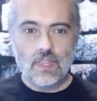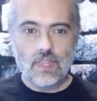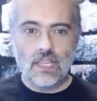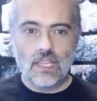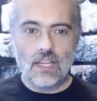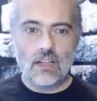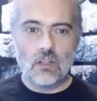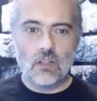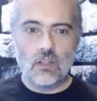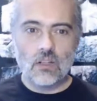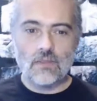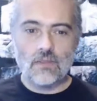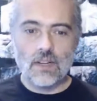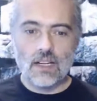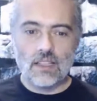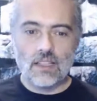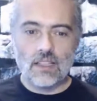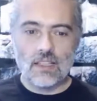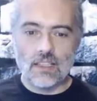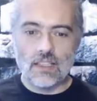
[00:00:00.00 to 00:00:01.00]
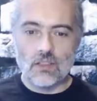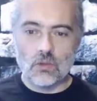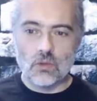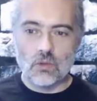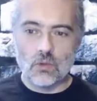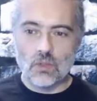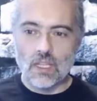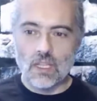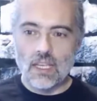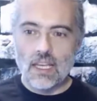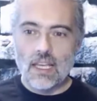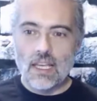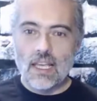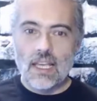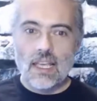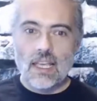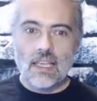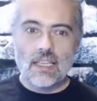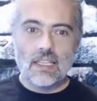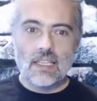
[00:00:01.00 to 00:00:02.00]
Then I'll convert that into
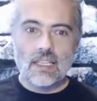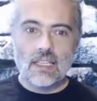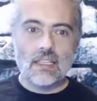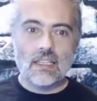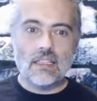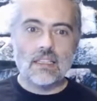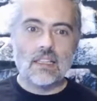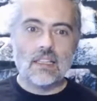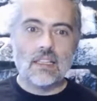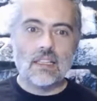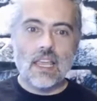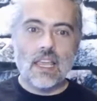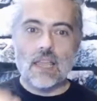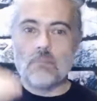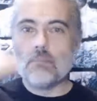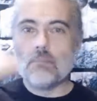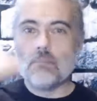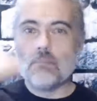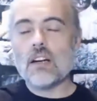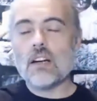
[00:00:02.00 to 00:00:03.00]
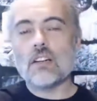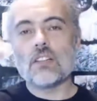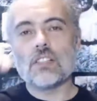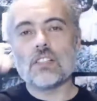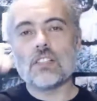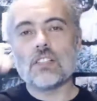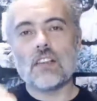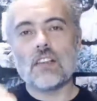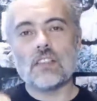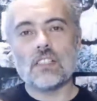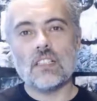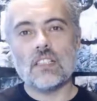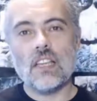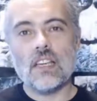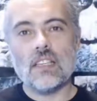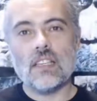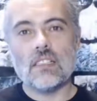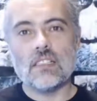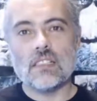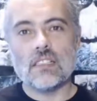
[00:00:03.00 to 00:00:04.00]
a, a marker set of
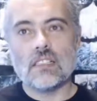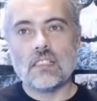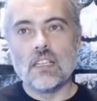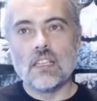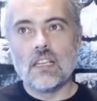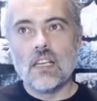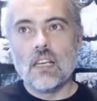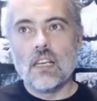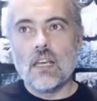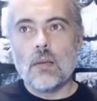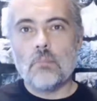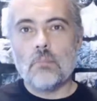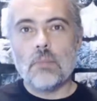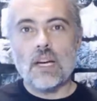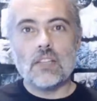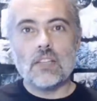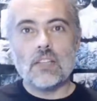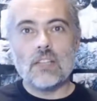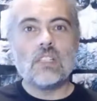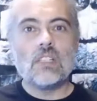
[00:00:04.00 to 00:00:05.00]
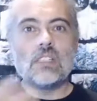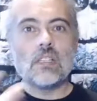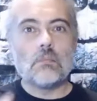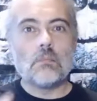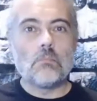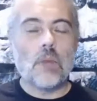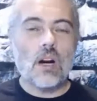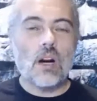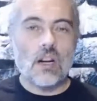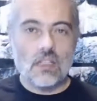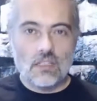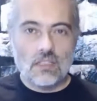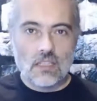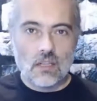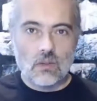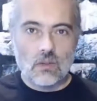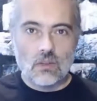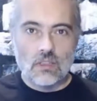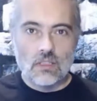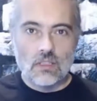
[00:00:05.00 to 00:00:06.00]
slides. But I do this in
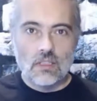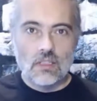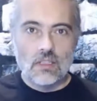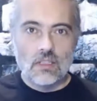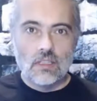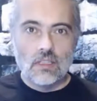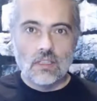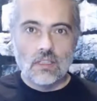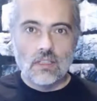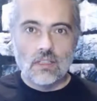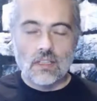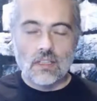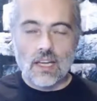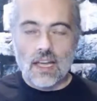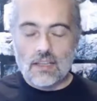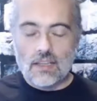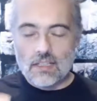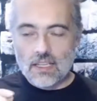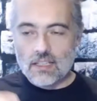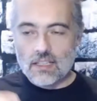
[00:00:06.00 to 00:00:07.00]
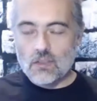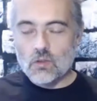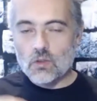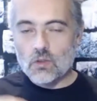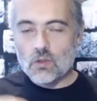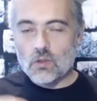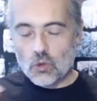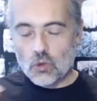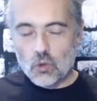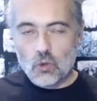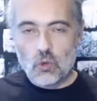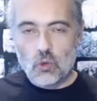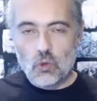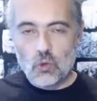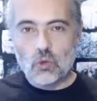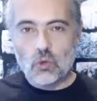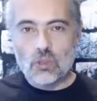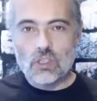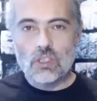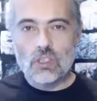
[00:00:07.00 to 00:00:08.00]
Markdown. I, I use
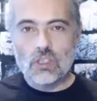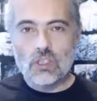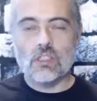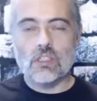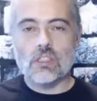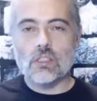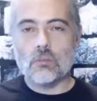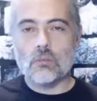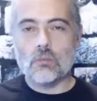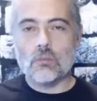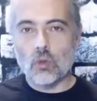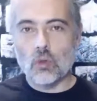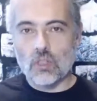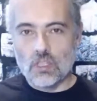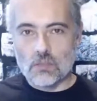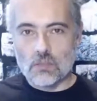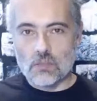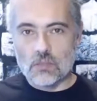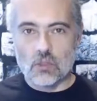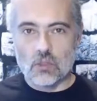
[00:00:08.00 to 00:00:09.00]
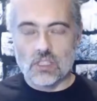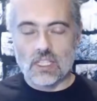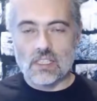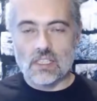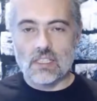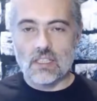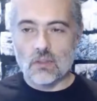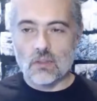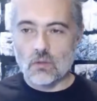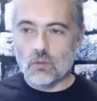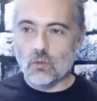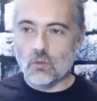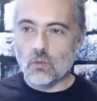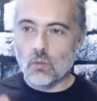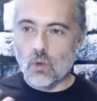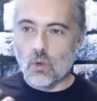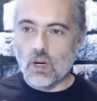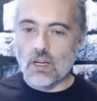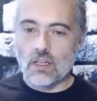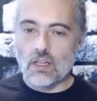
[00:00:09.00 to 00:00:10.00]
tools to support this process. I don't
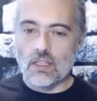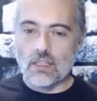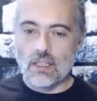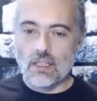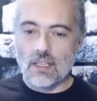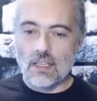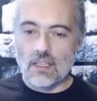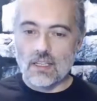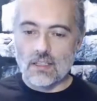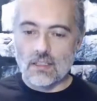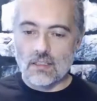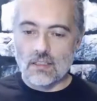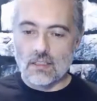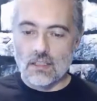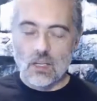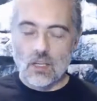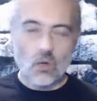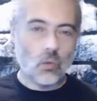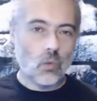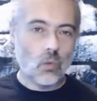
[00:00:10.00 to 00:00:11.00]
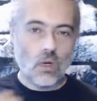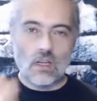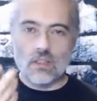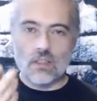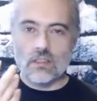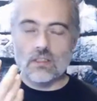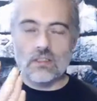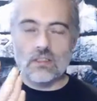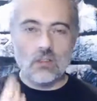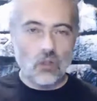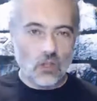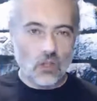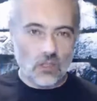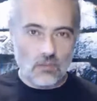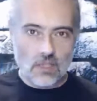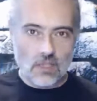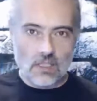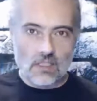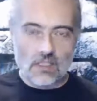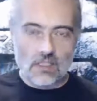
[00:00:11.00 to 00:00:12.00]
work in Word
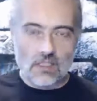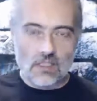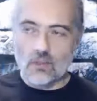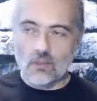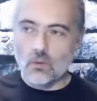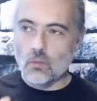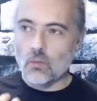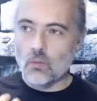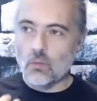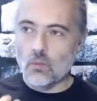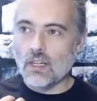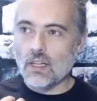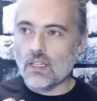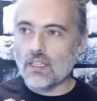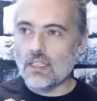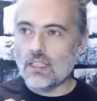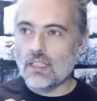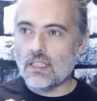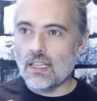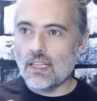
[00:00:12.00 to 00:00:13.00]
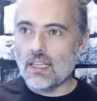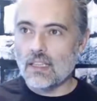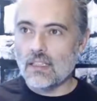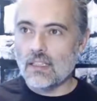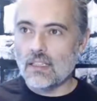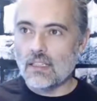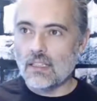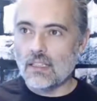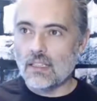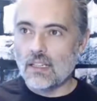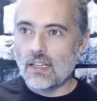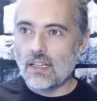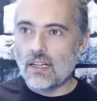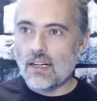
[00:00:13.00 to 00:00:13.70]
documents. I don't work in